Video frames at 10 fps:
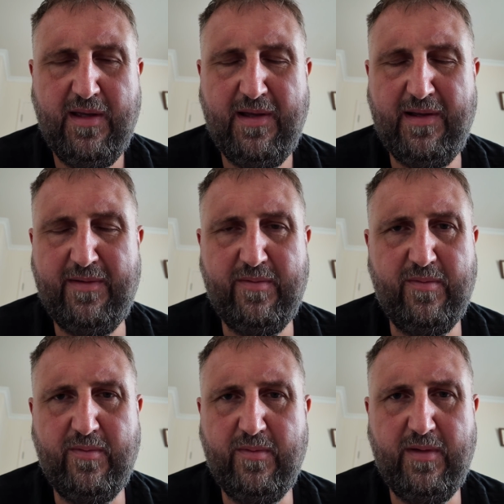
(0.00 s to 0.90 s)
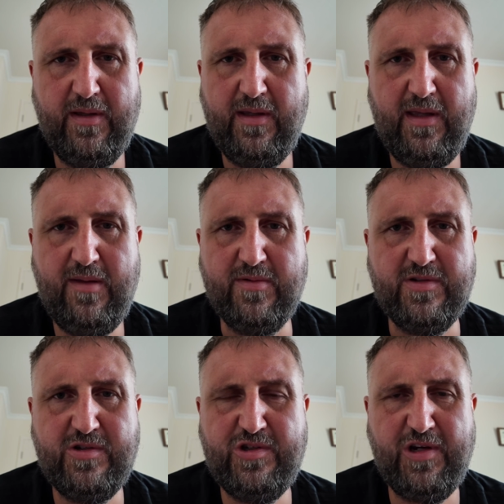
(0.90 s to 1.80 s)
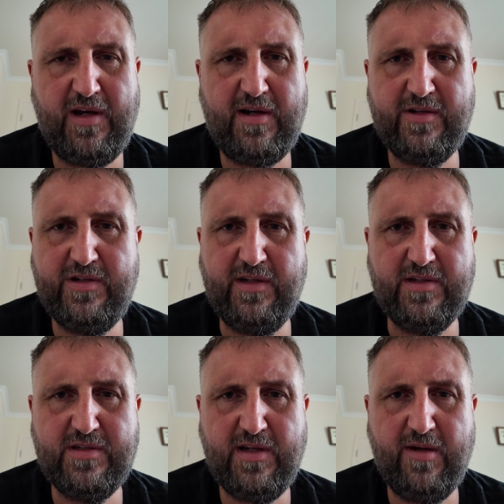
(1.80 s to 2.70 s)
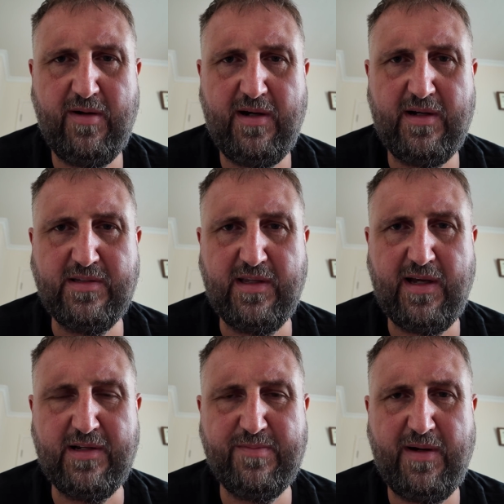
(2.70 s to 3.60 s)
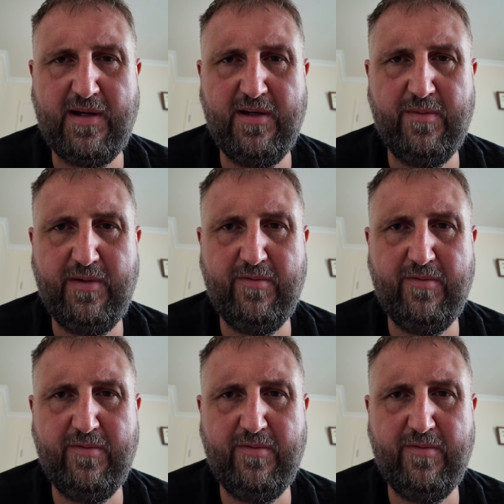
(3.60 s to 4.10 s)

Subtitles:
and he was charging so hard to catch back up.